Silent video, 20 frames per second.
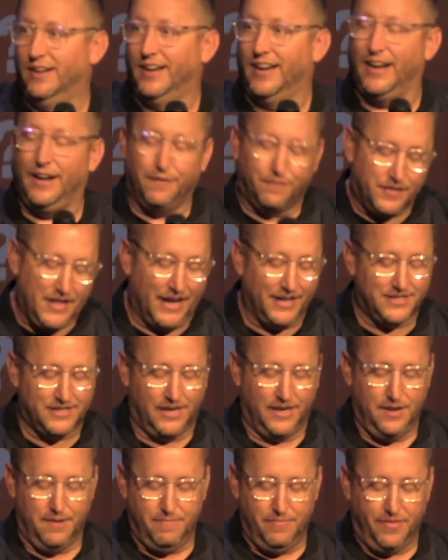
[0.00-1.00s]
And if that's
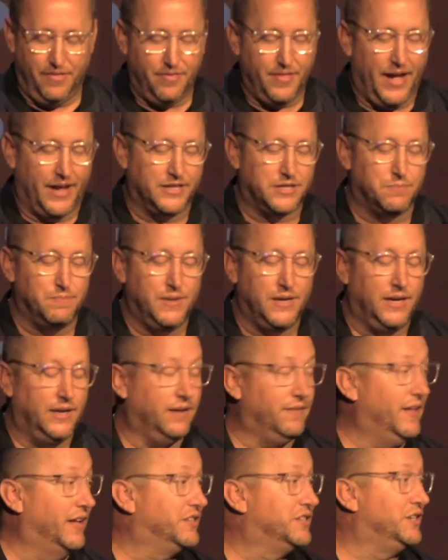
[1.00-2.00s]
him, then that's me
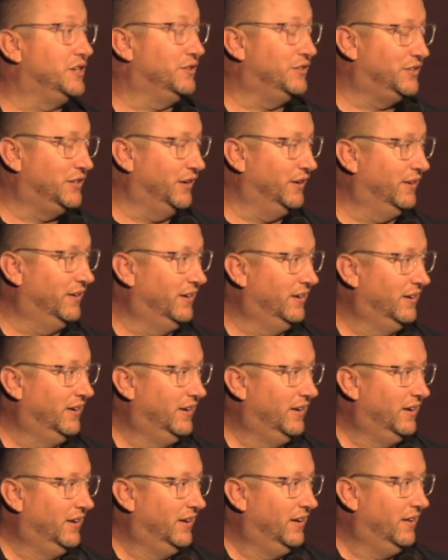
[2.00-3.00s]
and that's you too.
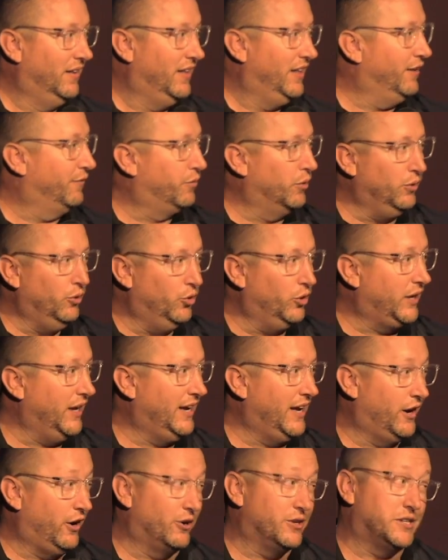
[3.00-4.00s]
And if we're
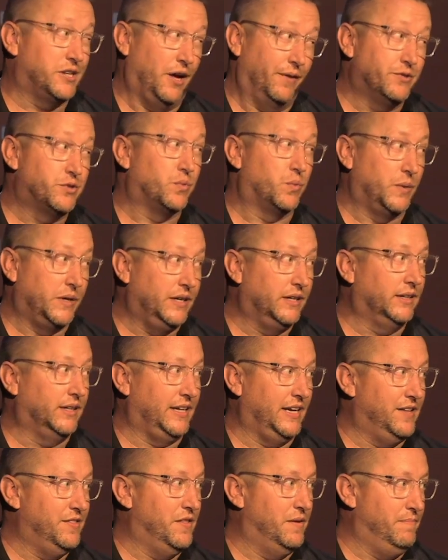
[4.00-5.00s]
looking at ourselves
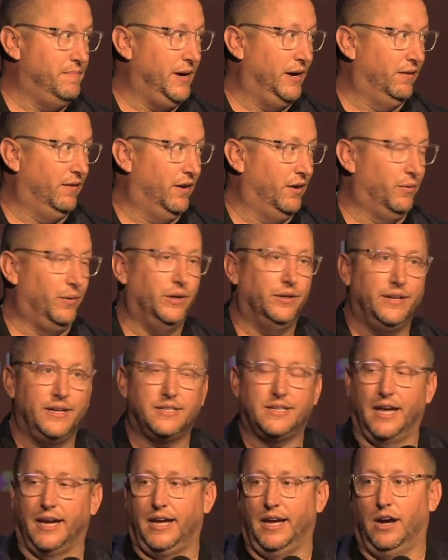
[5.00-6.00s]
really in the mirror, really
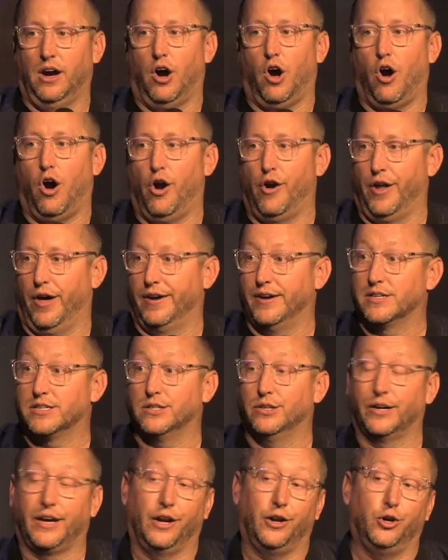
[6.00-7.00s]
taking a hard, honest
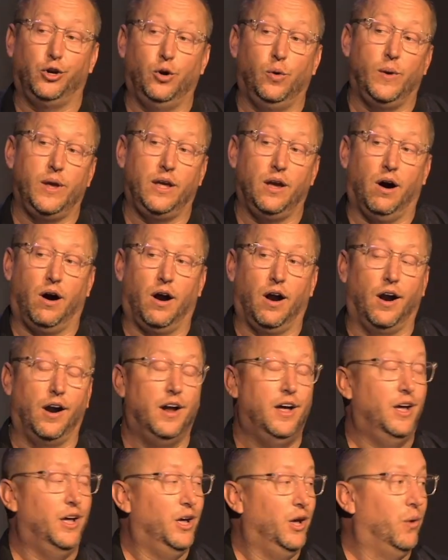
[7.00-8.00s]
look at who we are,
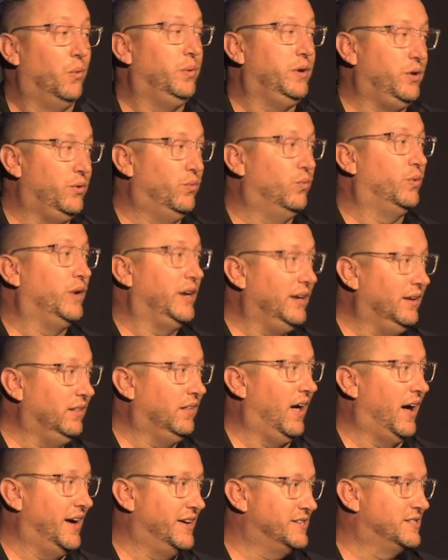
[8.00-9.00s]
we
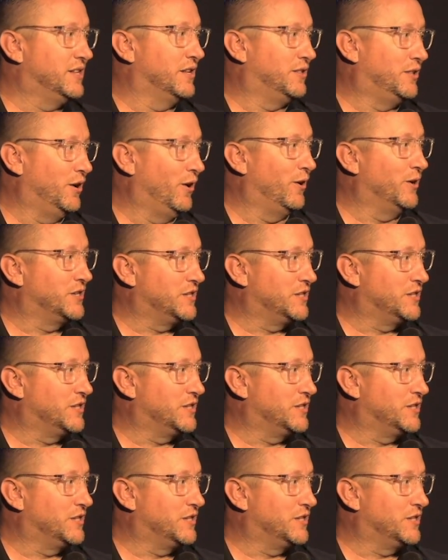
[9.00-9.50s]
realize that there are